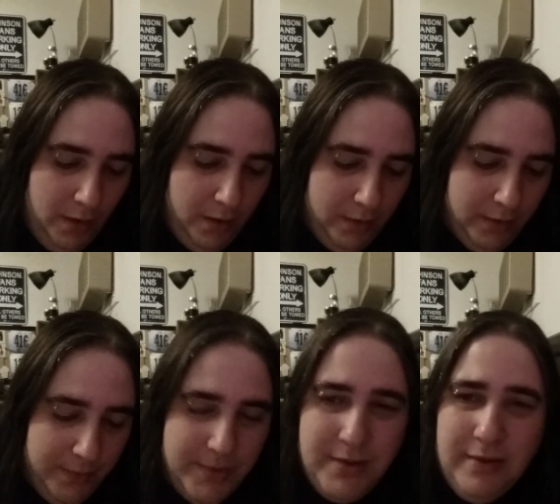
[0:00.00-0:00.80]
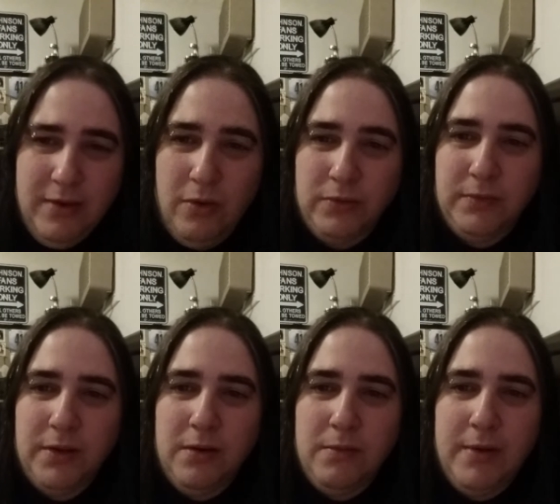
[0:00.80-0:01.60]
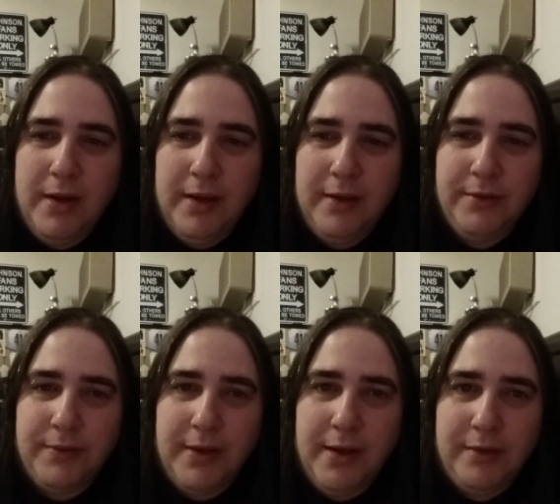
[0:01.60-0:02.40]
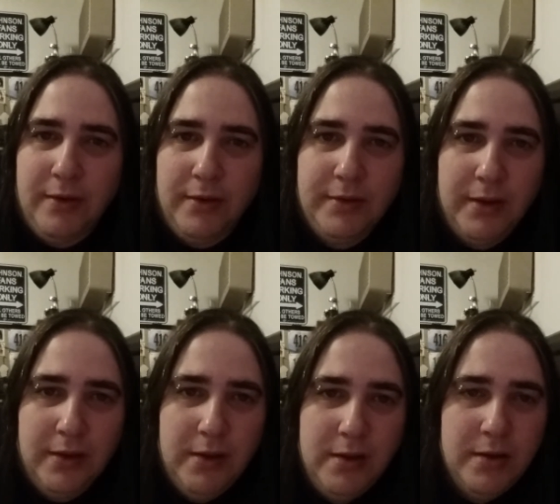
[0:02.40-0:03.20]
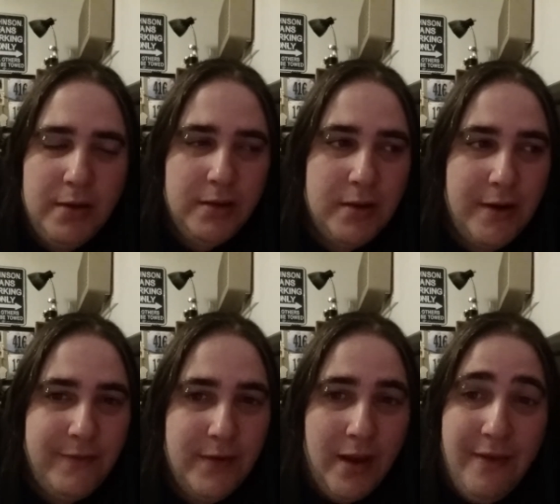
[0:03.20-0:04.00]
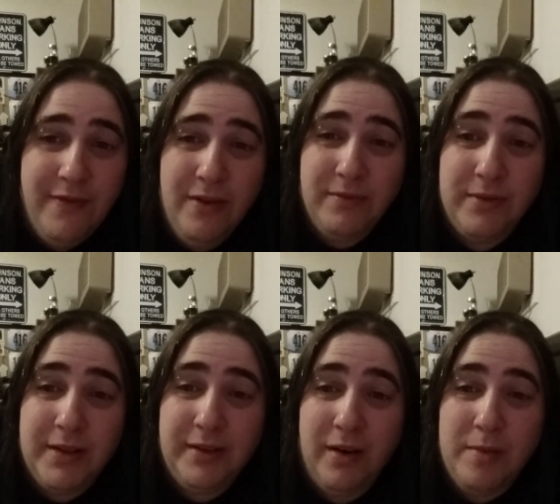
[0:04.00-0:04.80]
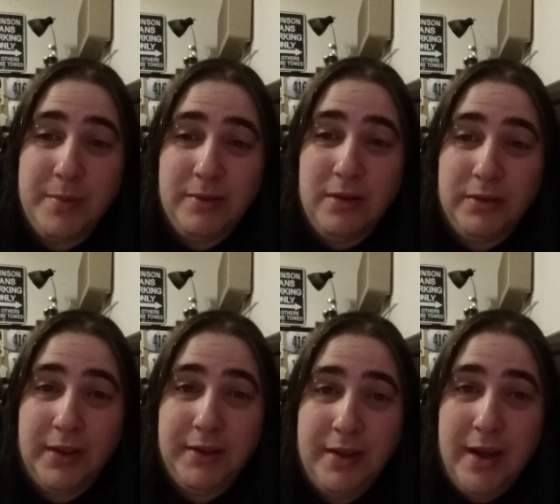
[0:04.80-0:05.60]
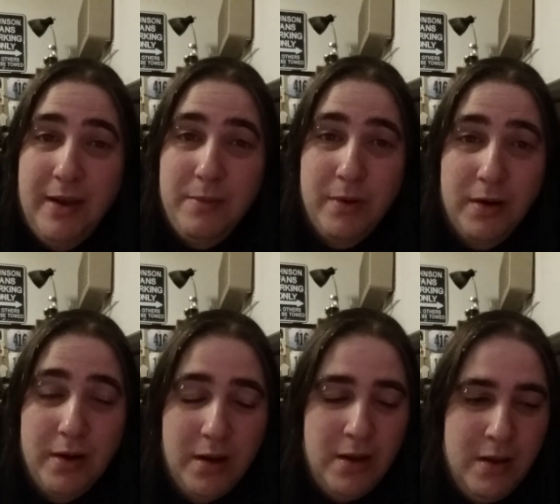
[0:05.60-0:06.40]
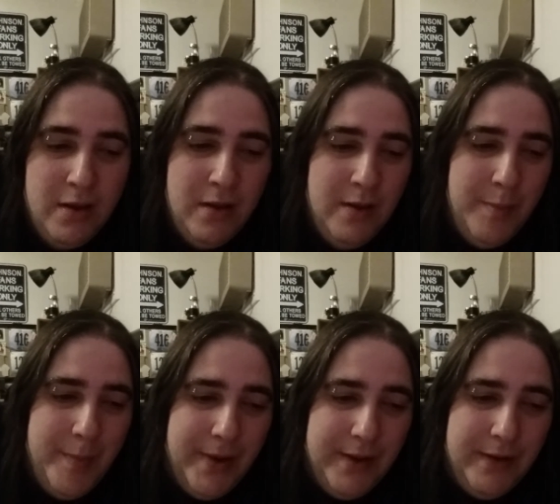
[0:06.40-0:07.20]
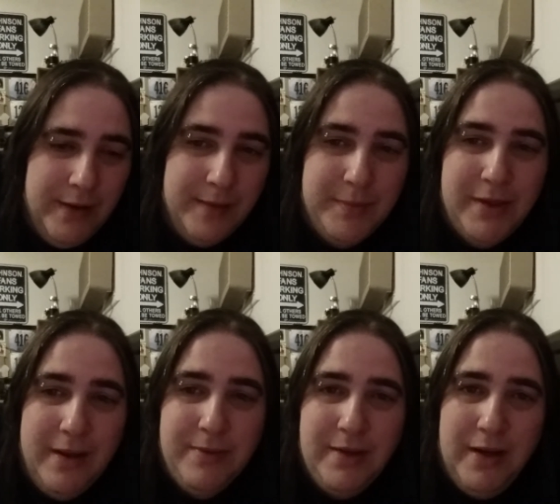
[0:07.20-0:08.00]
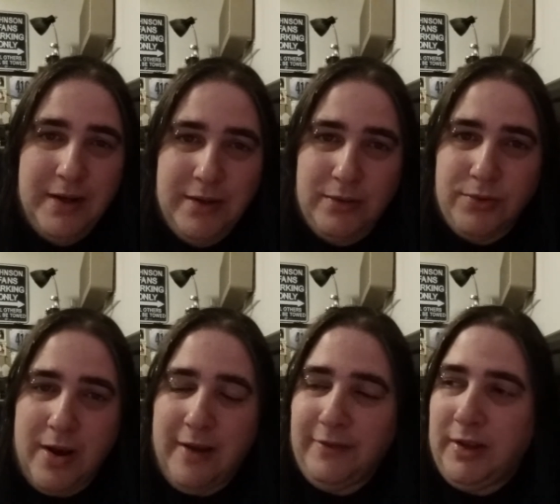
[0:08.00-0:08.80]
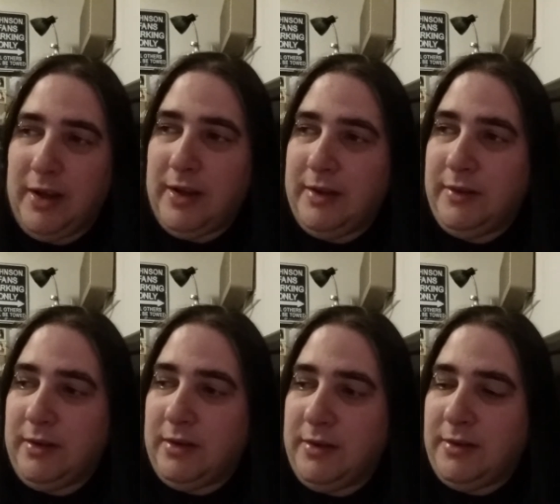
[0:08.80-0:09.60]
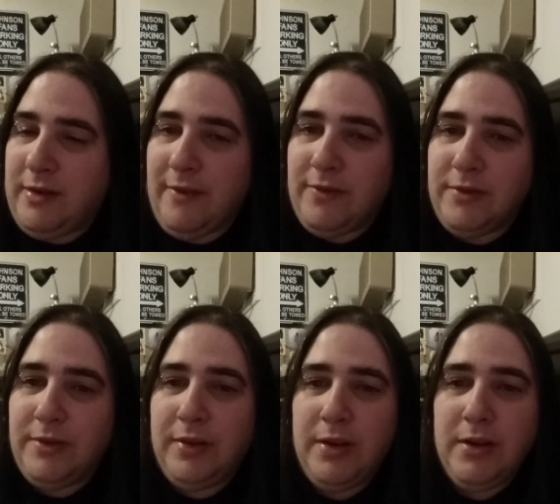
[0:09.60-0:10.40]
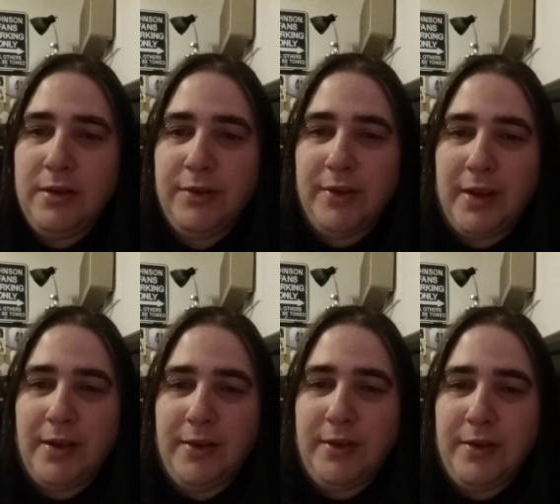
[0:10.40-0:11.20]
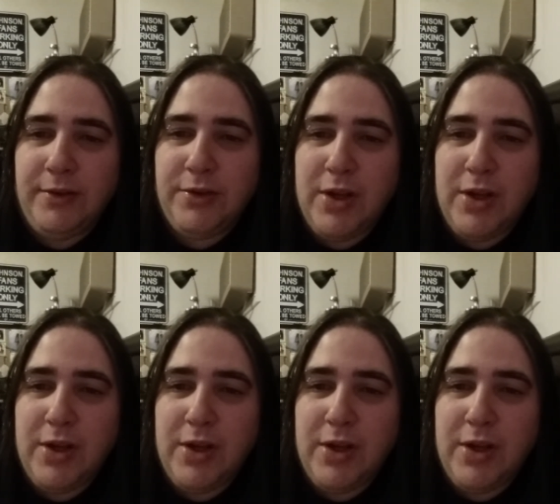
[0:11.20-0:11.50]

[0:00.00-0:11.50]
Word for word: Uh, I wish this cold would go away. It's really exhausting. And I feel I felt really terrible all day today at work. But um, today was the NHL draft, and uh, the Devils selected this